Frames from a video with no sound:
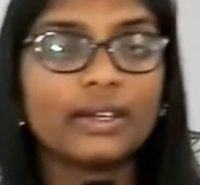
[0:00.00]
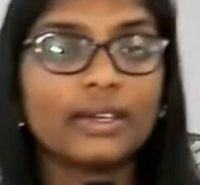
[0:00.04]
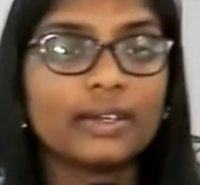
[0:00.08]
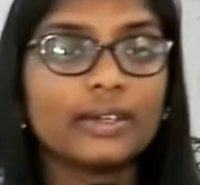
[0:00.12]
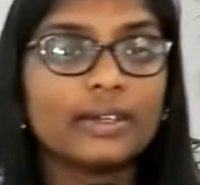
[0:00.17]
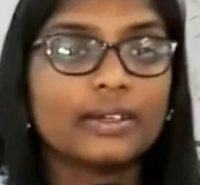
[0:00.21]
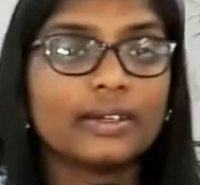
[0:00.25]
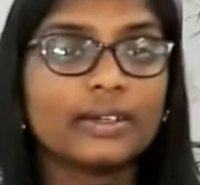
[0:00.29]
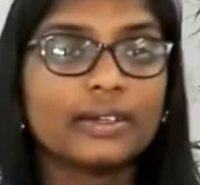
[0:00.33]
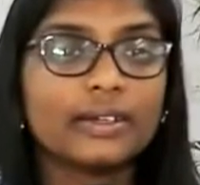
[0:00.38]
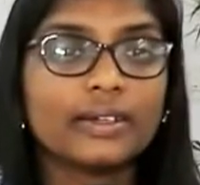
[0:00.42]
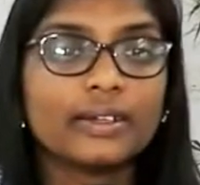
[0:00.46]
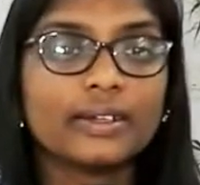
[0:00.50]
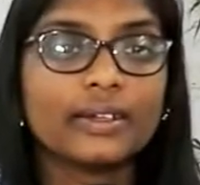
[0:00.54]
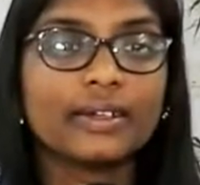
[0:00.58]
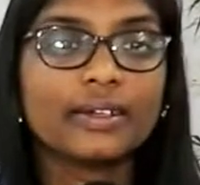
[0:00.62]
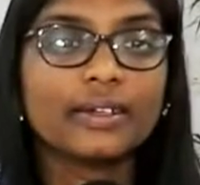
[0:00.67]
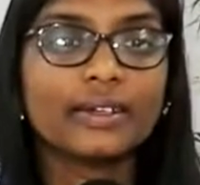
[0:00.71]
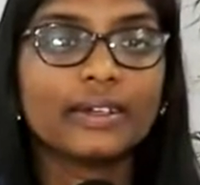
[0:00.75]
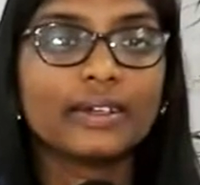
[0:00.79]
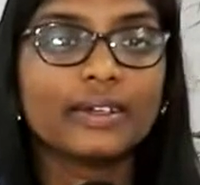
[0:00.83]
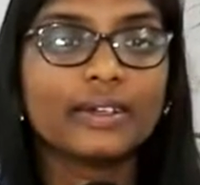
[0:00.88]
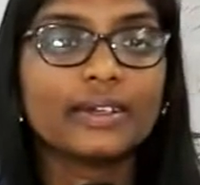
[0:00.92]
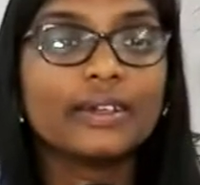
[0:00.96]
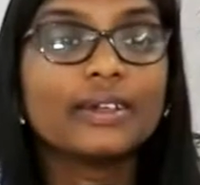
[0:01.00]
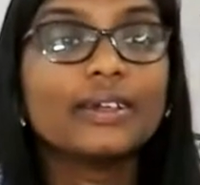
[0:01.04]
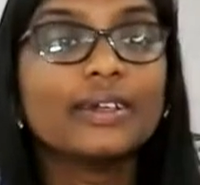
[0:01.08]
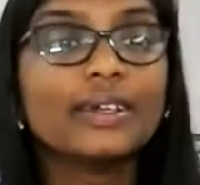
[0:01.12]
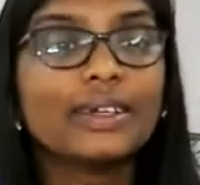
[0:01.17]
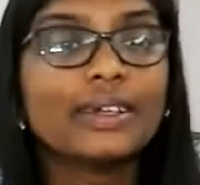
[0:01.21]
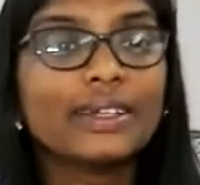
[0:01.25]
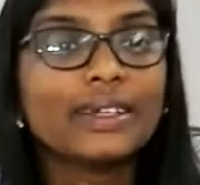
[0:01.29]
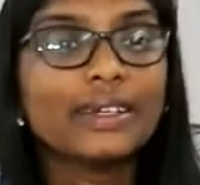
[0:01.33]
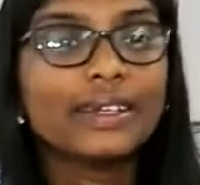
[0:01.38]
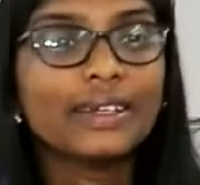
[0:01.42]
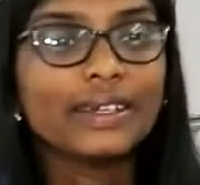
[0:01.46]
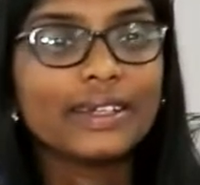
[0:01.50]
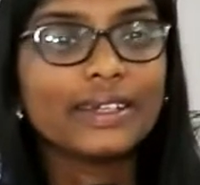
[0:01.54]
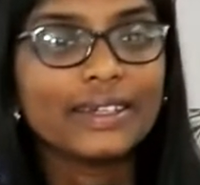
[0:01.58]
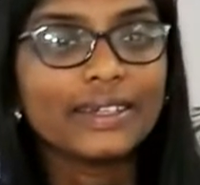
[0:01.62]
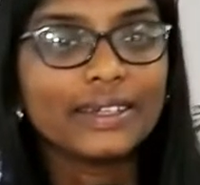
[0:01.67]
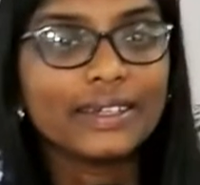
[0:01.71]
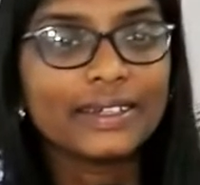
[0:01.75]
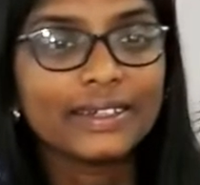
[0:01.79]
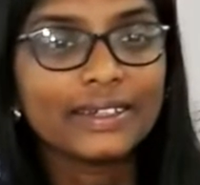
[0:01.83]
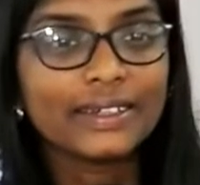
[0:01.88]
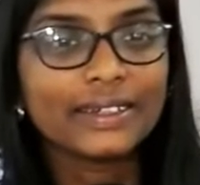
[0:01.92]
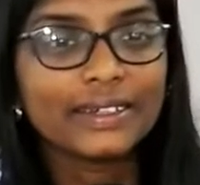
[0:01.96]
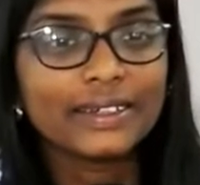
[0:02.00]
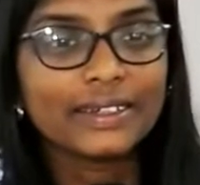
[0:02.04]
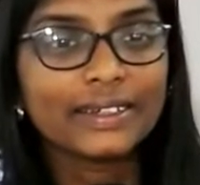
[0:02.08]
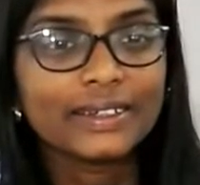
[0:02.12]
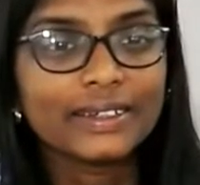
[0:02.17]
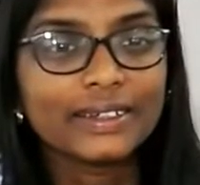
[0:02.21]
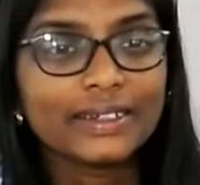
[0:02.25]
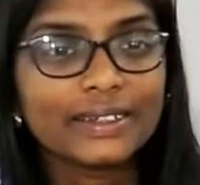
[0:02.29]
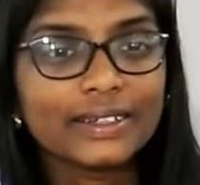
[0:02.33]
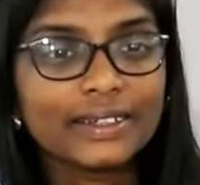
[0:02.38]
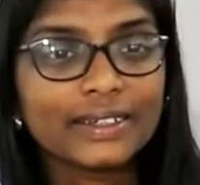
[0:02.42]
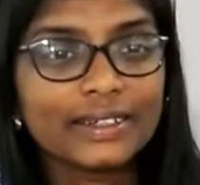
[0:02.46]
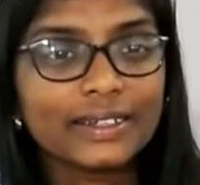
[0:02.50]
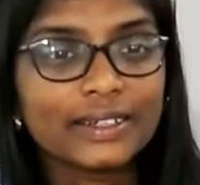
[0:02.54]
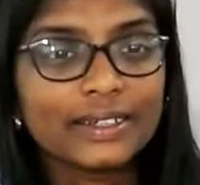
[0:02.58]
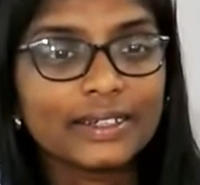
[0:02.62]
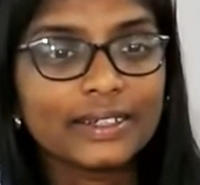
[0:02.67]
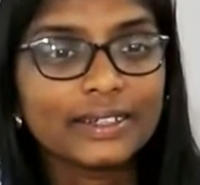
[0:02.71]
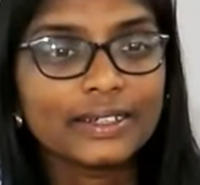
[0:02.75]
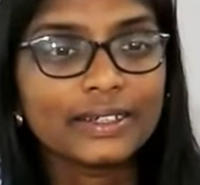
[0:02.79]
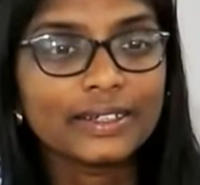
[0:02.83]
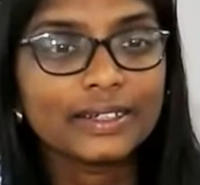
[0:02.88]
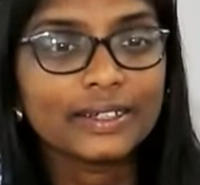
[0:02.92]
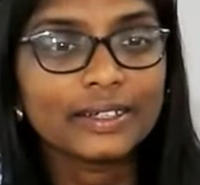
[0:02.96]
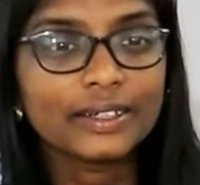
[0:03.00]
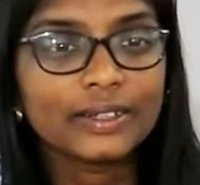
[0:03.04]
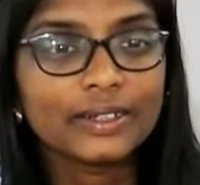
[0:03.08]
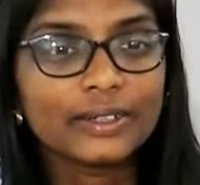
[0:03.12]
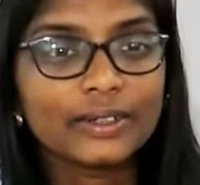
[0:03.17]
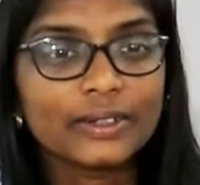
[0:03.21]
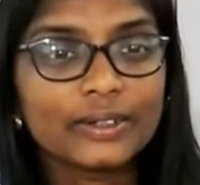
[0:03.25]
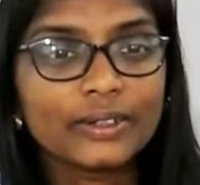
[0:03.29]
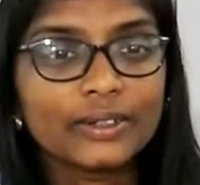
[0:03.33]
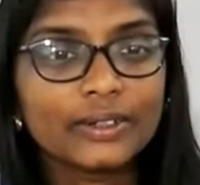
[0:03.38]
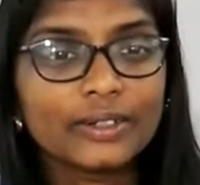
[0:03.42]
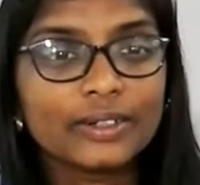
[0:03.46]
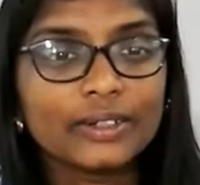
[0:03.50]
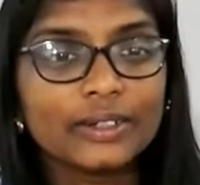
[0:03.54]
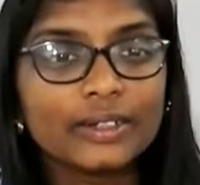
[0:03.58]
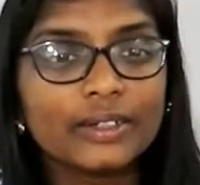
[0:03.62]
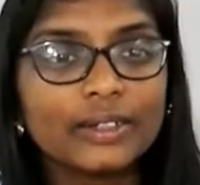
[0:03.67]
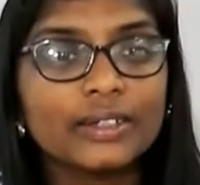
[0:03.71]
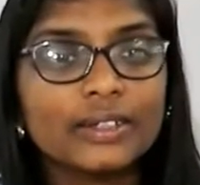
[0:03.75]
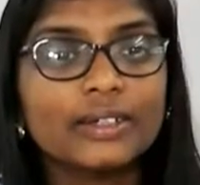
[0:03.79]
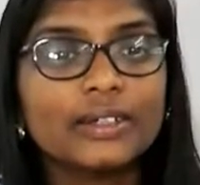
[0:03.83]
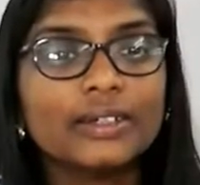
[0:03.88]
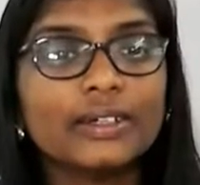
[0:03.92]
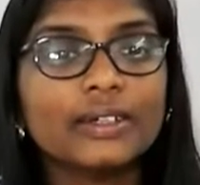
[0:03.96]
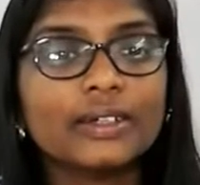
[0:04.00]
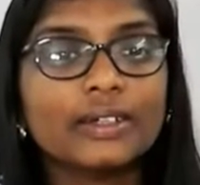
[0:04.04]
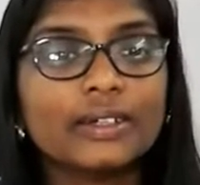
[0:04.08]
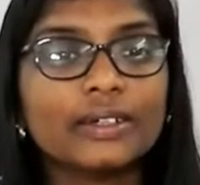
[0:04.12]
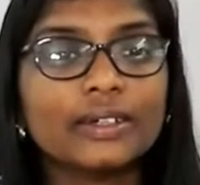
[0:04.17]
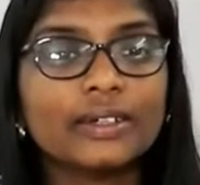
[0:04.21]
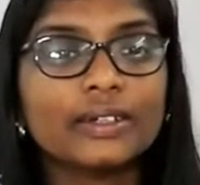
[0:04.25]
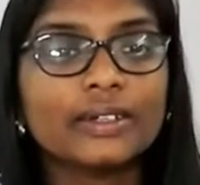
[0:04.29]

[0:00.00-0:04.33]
Nothing is said.